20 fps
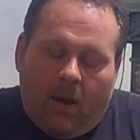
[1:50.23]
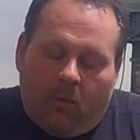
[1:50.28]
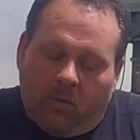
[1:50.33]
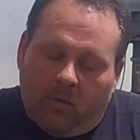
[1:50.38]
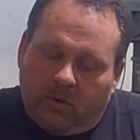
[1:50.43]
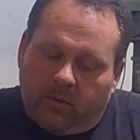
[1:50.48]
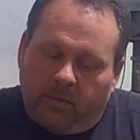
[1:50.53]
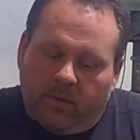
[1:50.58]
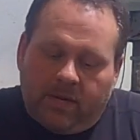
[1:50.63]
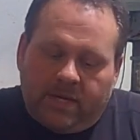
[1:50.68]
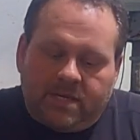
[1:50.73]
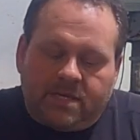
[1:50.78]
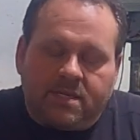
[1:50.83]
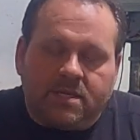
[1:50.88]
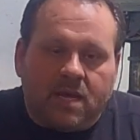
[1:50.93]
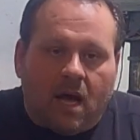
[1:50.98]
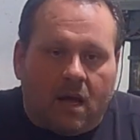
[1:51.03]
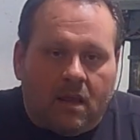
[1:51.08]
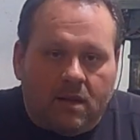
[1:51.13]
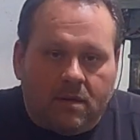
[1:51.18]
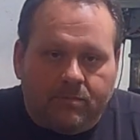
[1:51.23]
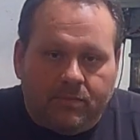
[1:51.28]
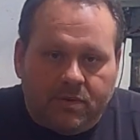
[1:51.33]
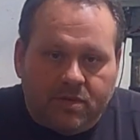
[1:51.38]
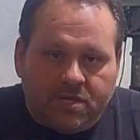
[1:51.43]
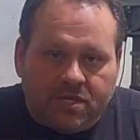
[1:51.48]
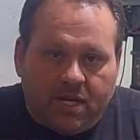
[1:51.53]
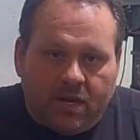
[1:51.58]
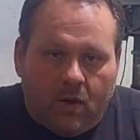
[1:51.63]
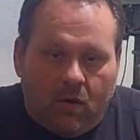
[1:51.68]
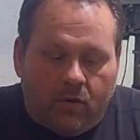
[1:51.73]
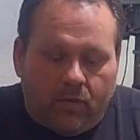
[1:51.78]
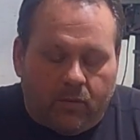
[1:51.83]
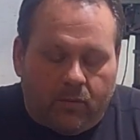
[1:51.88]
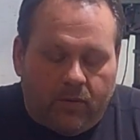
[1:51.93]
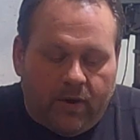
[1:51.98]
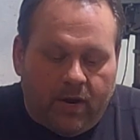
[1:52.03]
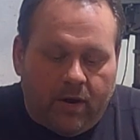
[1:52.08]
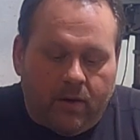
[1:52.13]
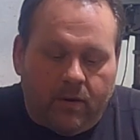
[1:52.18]
I want to run a solid bushing on the
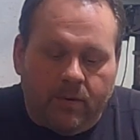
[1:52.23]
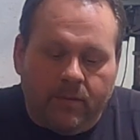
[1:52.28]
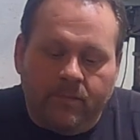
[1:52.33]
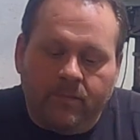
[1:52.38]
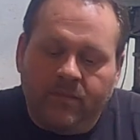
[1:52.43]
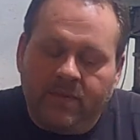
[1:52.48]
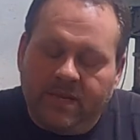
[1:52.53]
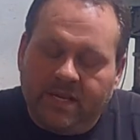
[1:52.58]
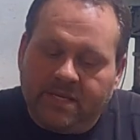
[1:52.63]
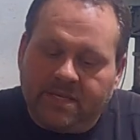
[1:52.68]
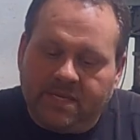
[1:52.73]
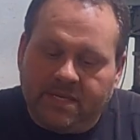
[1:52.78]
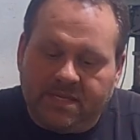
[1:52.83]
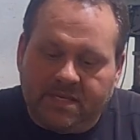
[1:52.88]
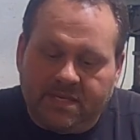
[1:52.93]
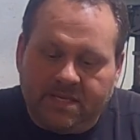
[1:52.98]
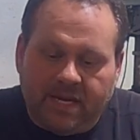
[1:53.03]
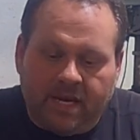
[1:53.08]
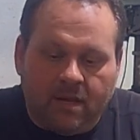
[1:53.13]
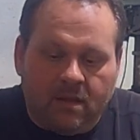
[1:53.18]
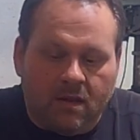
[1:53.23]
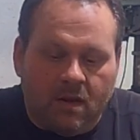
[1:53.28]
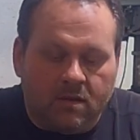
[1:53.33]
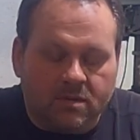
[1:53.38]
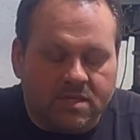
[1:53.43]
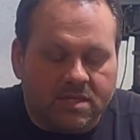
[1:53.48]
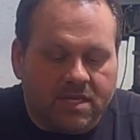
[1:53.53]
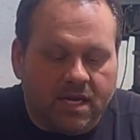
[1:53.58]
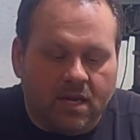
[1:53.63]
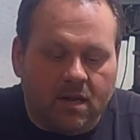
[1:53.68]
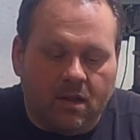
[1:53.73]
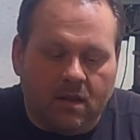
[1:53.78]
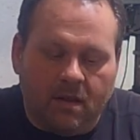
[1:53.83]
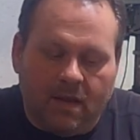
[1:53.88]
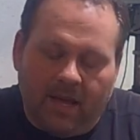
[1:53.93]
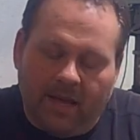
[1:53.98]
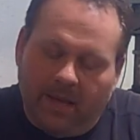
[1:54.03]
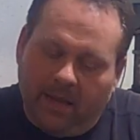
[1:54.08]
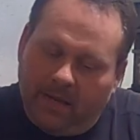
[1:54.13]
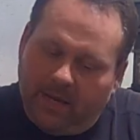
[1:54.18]
rear. This is steel on
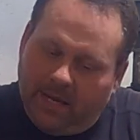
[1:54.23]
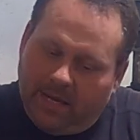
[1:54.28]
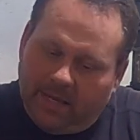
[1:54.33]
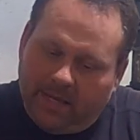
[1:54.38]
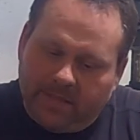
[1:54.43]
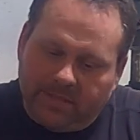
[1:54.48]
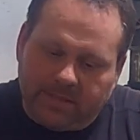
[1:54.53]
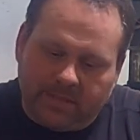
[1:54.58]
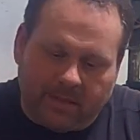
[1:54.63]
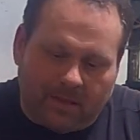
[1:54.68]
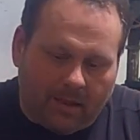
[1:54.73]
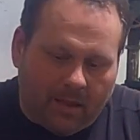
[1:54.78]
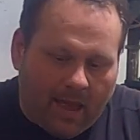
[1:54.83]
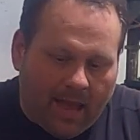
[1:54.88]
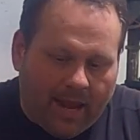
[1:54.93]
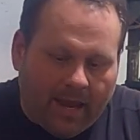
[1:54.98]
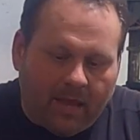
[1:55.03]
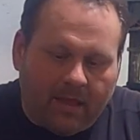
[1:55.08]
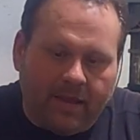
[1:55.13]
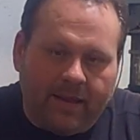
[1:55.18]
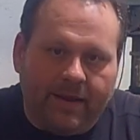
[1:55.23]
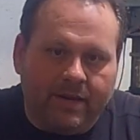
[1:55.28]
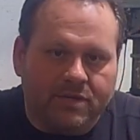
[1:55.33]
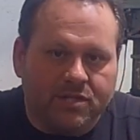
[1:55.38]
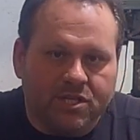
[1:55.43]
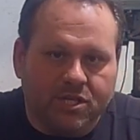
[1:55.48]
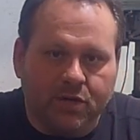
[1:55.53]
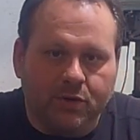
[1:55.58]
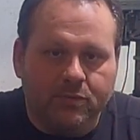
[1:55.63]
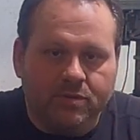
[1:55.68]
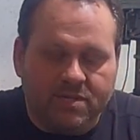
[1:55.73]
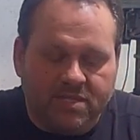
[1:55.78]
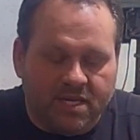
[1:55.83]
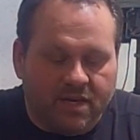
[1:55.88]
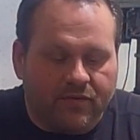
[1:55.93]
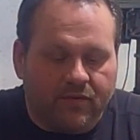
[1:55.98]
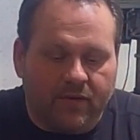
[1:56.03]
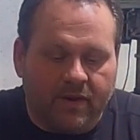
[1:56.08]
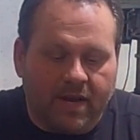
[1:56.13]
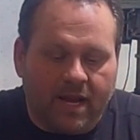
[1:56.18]
steel. It is likely two
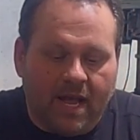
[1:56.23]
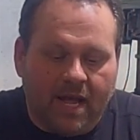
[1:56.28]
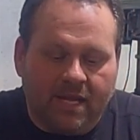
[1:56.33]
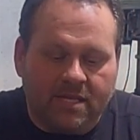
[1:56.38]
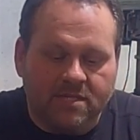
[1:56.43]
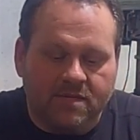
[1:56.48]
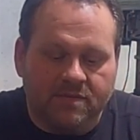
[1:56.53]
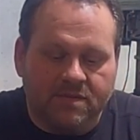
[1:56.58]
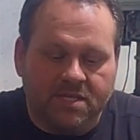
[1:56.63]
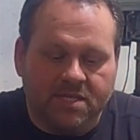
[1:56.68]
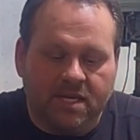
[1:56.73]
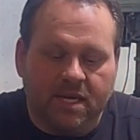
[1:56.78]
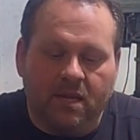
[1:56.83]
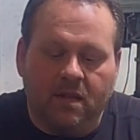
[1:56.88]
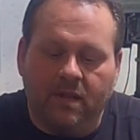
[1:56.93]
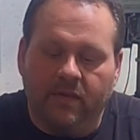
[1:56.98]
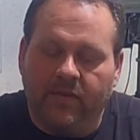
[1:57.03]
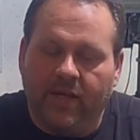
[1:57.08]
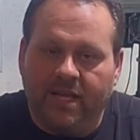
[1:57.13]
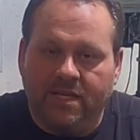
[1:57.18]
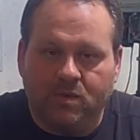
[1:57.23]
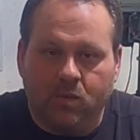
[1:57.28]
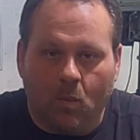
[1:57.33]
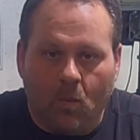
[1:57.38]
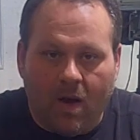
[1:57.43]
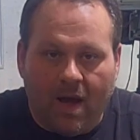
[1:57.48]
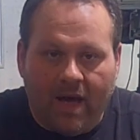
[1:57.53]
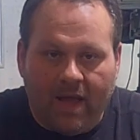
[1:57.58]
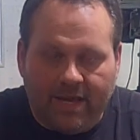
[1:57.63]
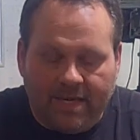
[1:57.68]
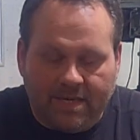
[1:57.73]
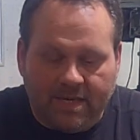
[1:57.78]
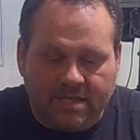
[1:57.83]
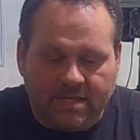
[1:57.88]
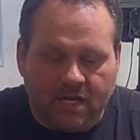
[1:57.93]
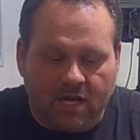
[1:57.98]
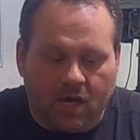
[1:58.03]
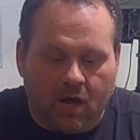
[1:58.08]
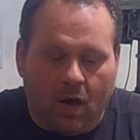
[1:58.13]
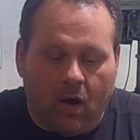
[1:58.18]
different kinds of steel, and that's why it
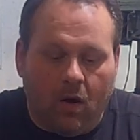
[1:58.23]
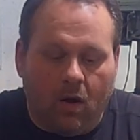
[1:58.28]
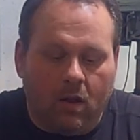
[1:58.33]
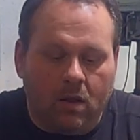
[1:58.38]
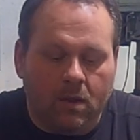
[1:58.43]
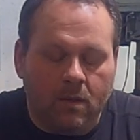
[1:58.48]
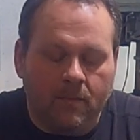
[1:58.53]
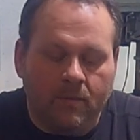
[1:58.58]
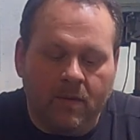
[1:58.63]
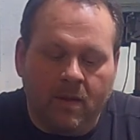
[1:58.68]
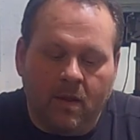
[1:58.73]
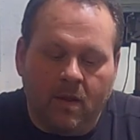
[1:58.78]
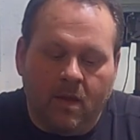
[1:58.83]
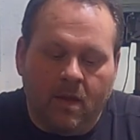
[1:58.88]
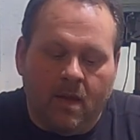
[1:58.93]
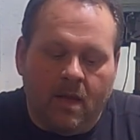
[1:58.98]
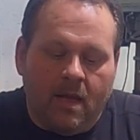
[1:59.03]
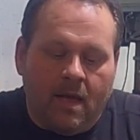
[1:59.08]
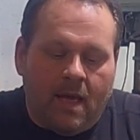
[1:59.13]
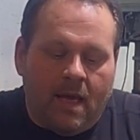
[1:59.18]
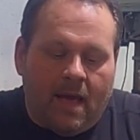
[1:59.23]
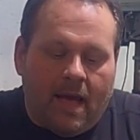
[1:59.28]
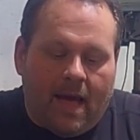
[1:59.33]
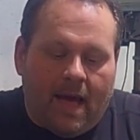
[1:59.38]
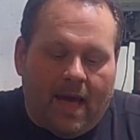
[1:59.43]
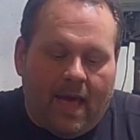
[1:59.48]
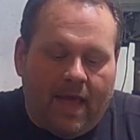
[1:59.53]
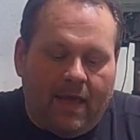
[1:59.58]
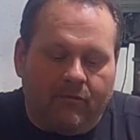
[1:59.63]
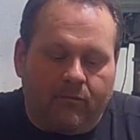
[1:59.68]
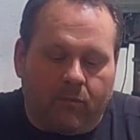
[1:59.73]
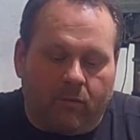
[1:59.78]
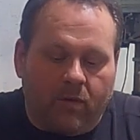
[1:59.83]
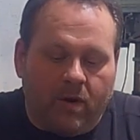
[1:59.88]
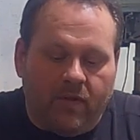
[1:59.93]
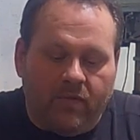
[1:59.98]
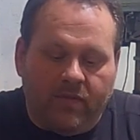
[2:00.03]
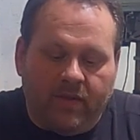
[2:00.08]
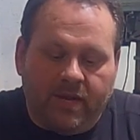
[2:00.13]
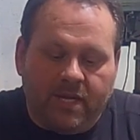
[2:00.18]
doesn't gall. I have
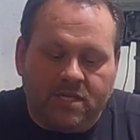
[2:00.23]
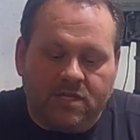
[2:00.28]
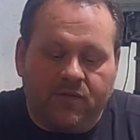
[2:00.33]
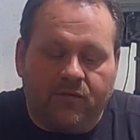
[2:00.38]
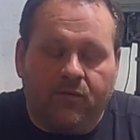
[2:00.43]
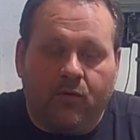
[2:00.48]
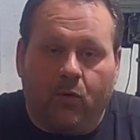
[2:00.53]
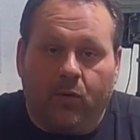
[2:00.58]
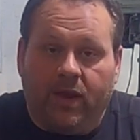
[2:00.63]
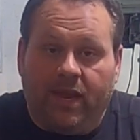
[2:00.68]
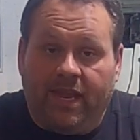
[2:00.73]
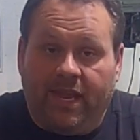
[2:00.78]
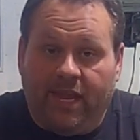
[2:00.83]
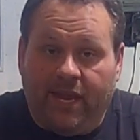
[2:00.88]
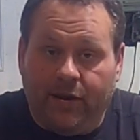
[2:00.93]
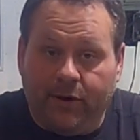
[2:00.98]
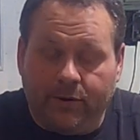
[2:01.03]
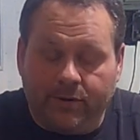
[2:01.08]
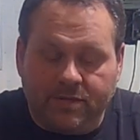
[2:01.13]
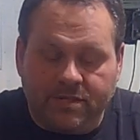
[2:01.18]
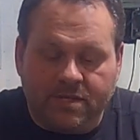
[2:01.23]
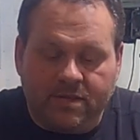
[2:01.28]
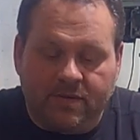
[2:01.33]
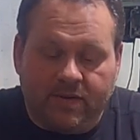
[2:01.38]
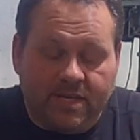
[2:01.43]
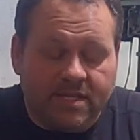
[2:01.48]
run these for years.